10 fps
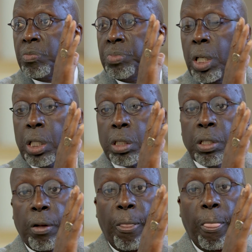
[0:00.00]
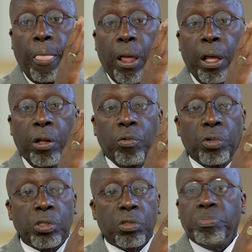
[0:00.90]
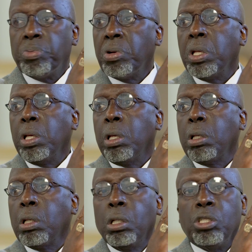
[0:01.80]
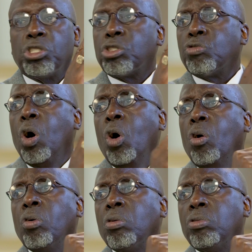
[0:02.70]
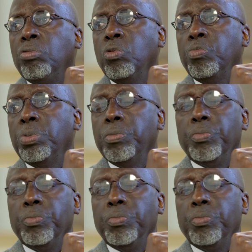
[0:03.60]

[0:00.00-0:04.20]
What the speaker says: Proctor, and it was a pretty strong group.